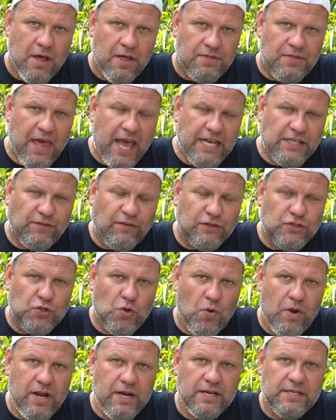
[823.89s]
Thanks for
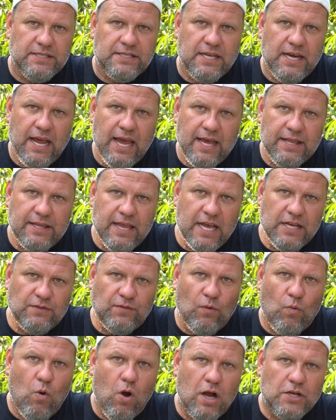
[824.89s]
joining us today. Thanks
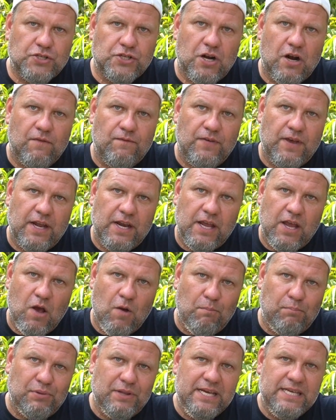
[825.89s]
for watching our video.
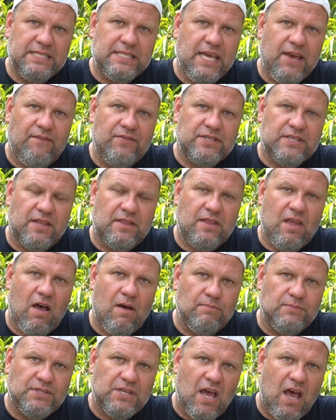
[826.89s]
Please give us a
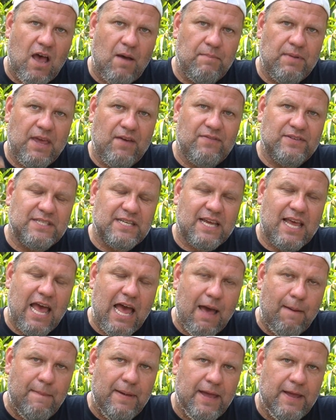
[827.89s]
thumbs up. Give us a
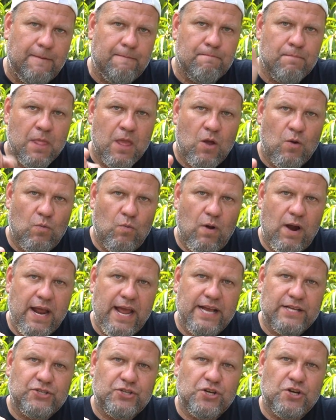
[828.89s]
comment. We want to
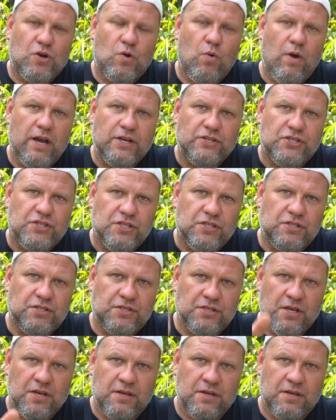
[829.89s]
answer your questions.